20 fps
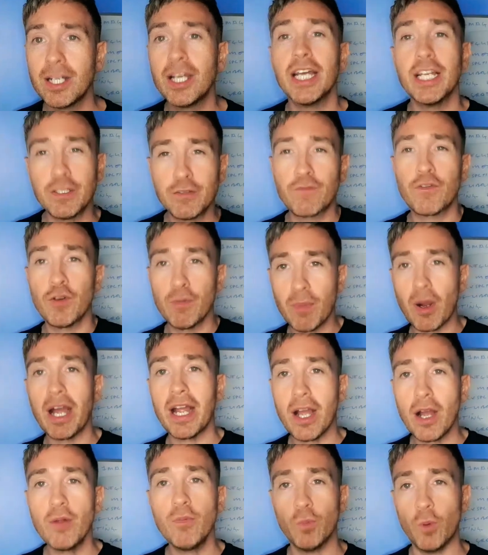is through my
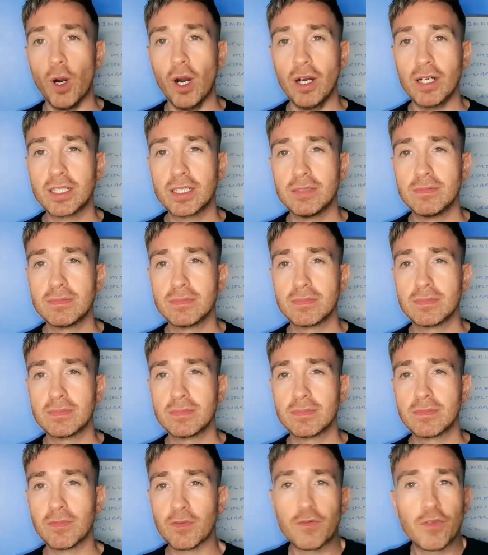own work,
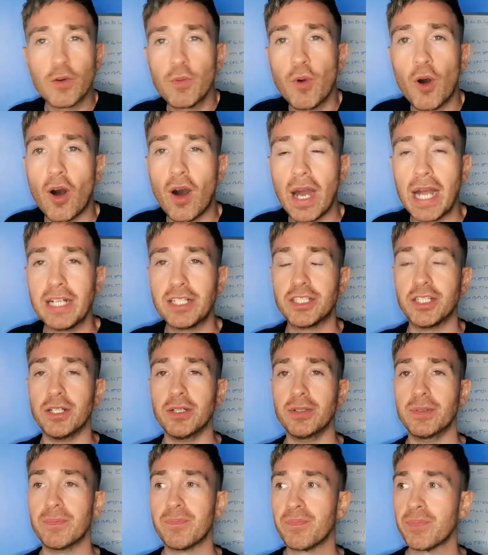through what I do.
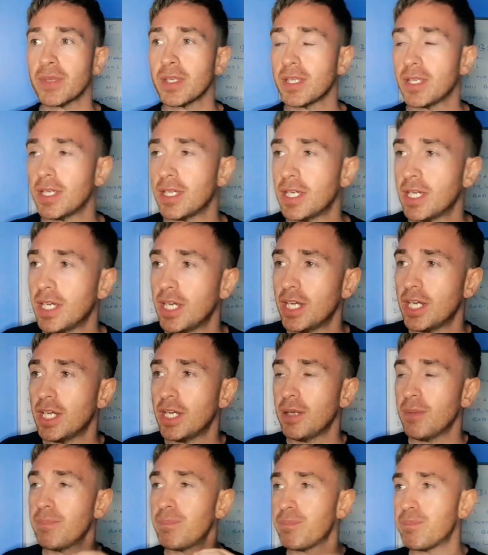
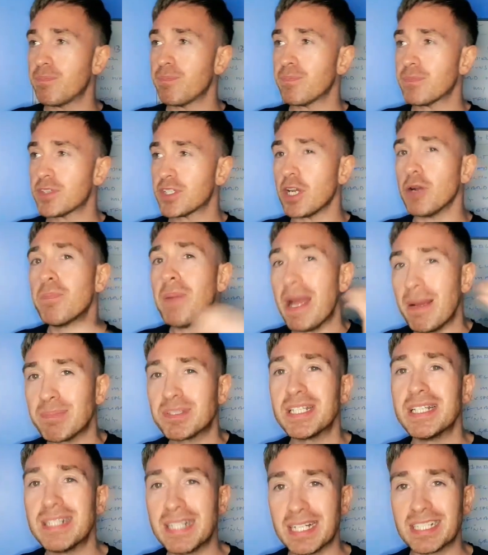So
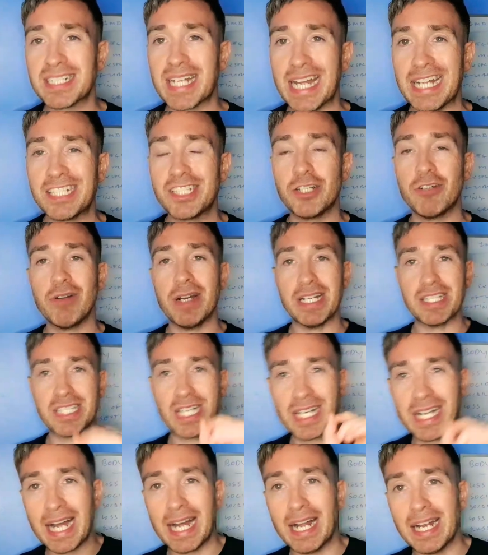Pepsin does get into your ears.
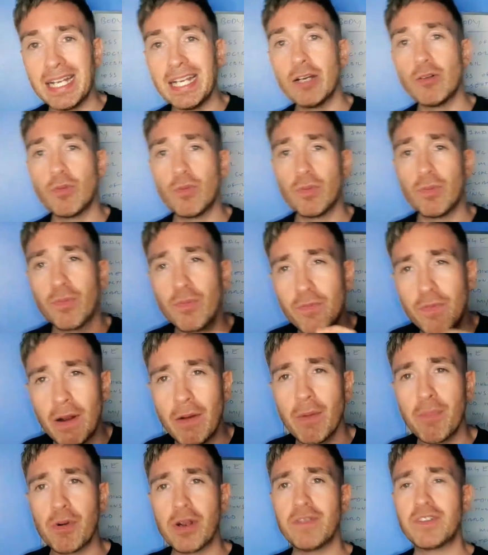Okay, a little very
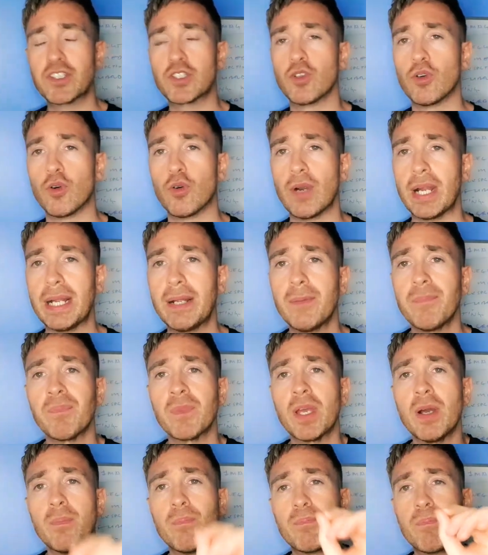brief story.
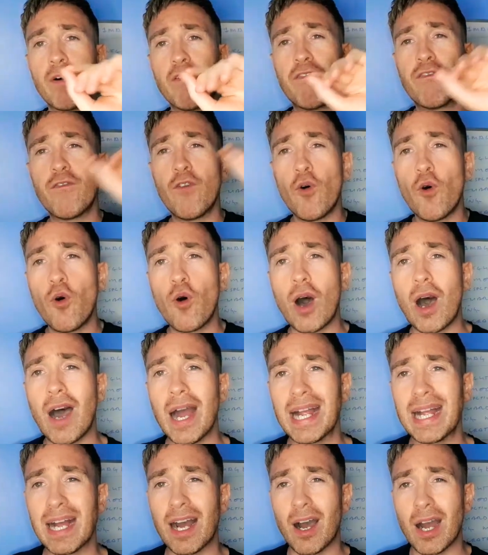Before
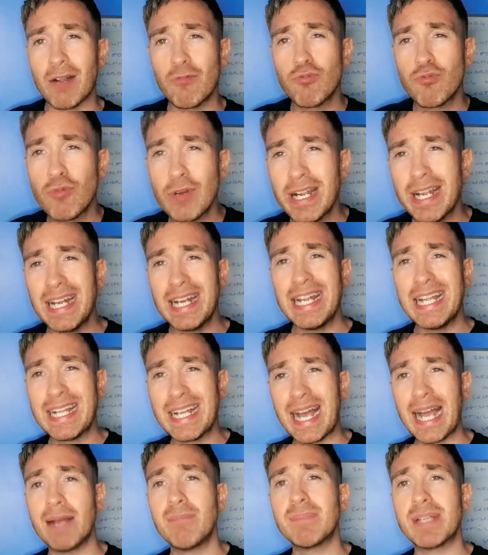I really
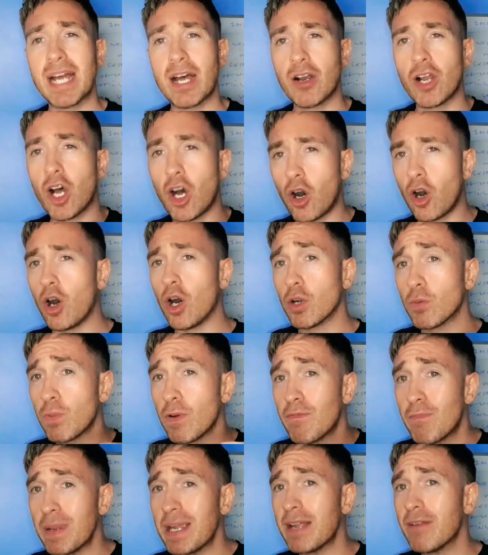came down hard
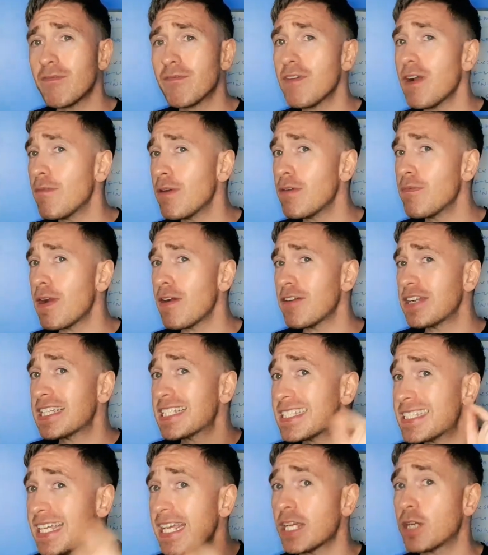with being very
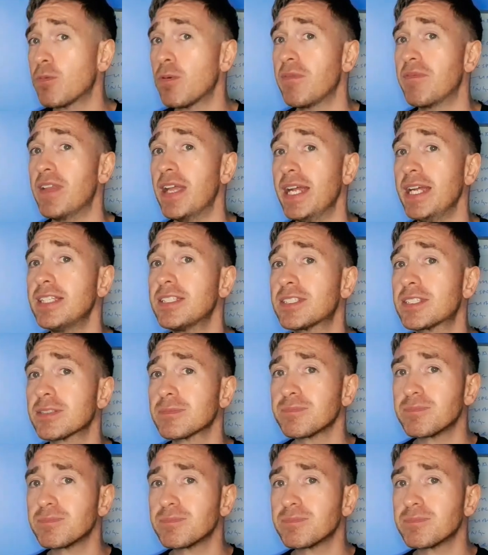sick with this,